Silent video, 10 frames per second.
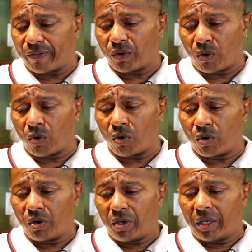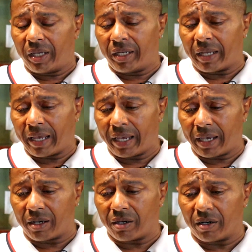floor in
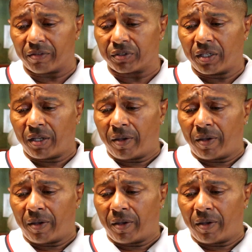handcuffs,